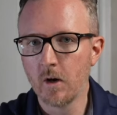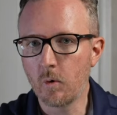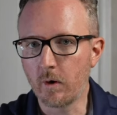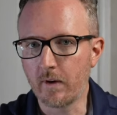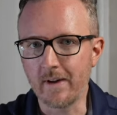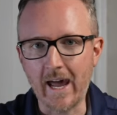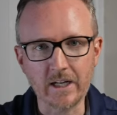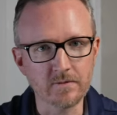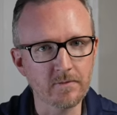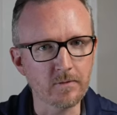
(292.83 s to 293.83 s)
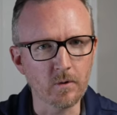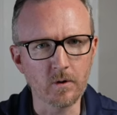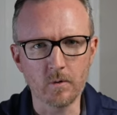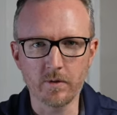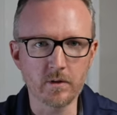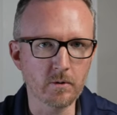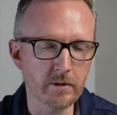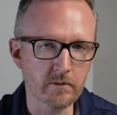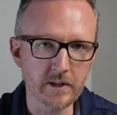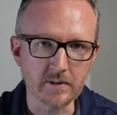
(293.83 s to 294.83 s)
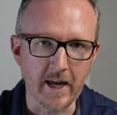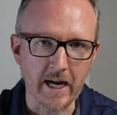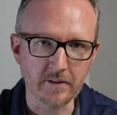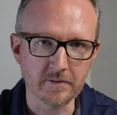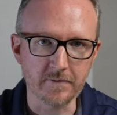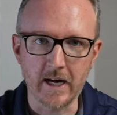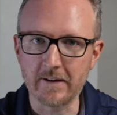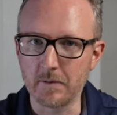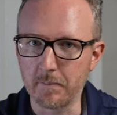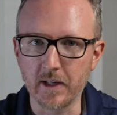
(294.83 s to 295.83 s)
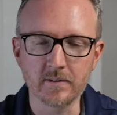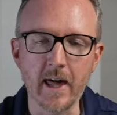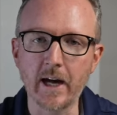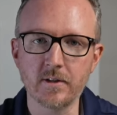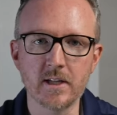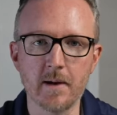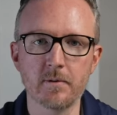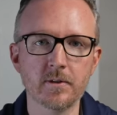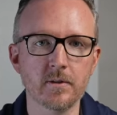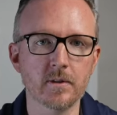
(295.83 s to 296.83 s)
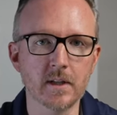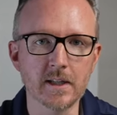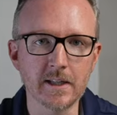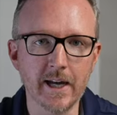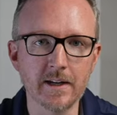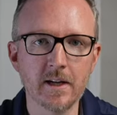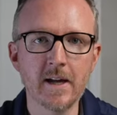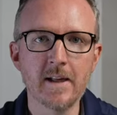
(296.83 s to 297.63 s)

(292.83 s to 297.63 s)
or their Action 4 or the newly released Action 5, the best action cameras you can get,